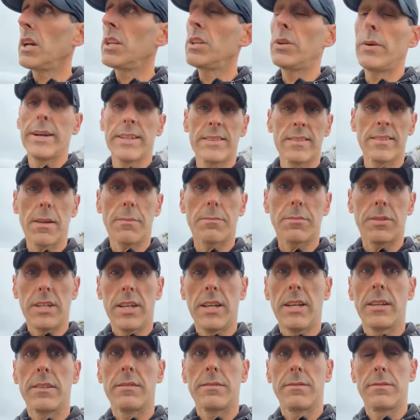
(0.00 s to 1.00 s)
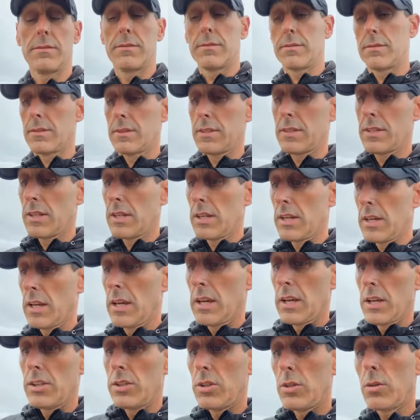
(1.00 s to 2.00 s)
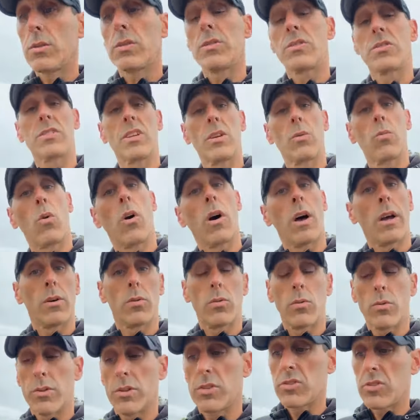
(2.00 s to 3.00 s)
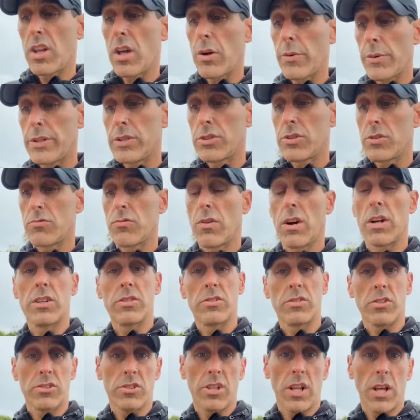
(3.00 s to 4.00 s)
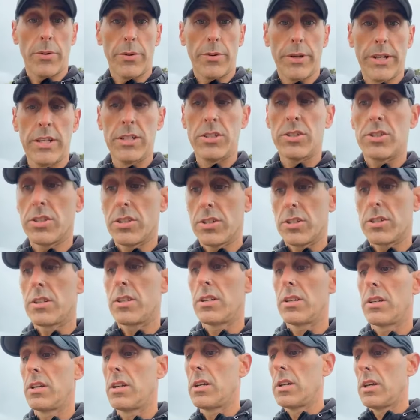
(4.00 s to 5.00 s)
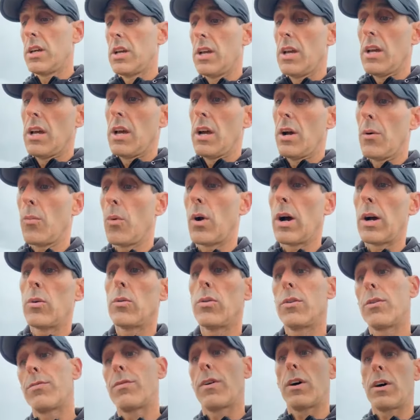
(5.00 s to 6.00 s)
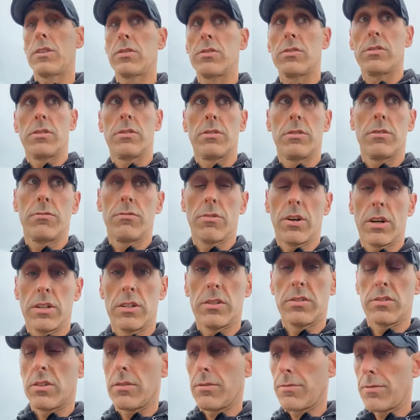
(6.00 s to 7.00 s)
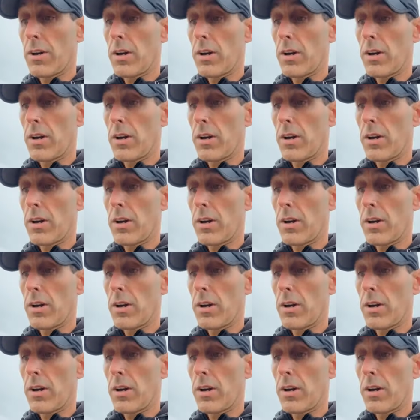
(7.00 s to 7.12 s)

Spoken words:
and you accept it, you can see why all the slow injured runners are slow and injured, and why all the fast runners are